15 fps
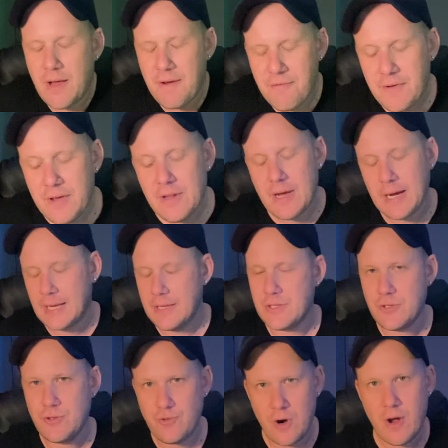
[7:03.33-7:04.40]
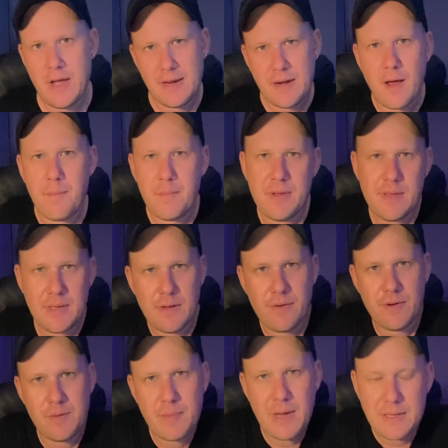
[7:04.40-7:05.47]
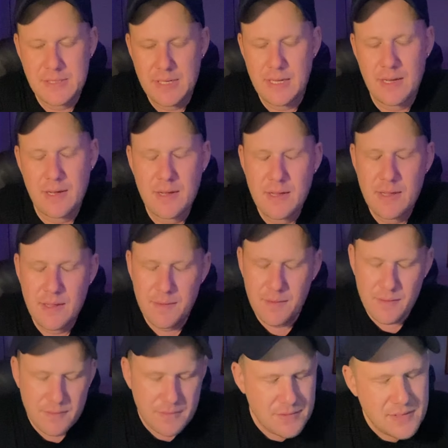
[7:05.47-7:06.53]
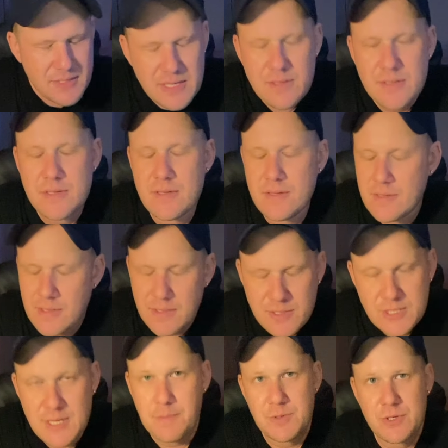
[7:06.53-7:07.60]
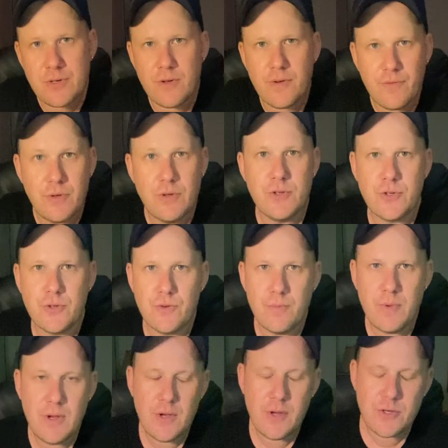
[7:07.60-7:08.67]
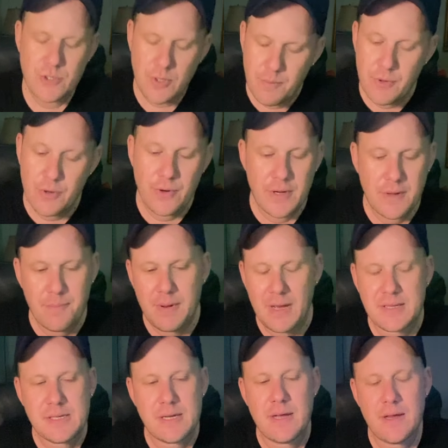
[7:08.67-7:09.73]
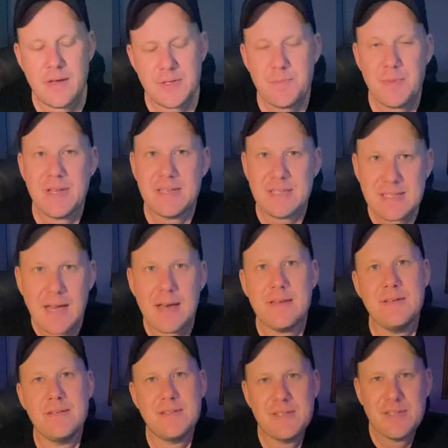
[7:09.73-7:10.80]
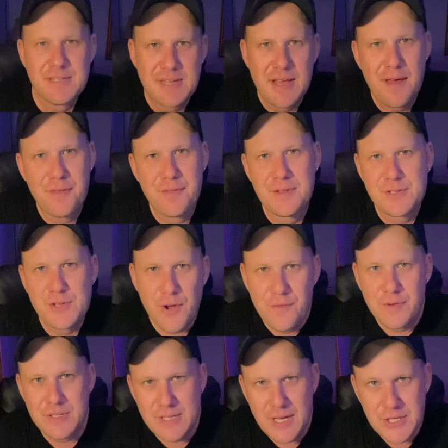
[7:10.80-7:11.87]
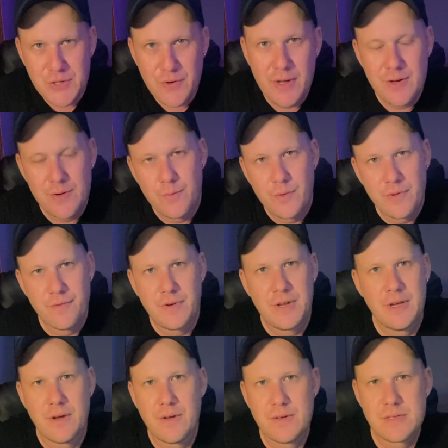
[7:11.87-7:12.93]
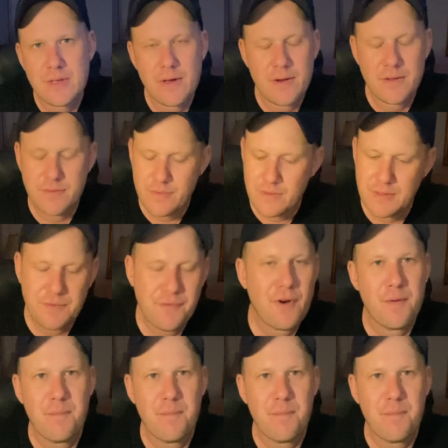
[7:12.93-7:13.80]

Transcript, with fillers: I feel like it's drying up here in Pattaya. Since the inception of YouTube, Chonburi Pattaya has been done to death. It's oversaturated with videos and it's, it's very,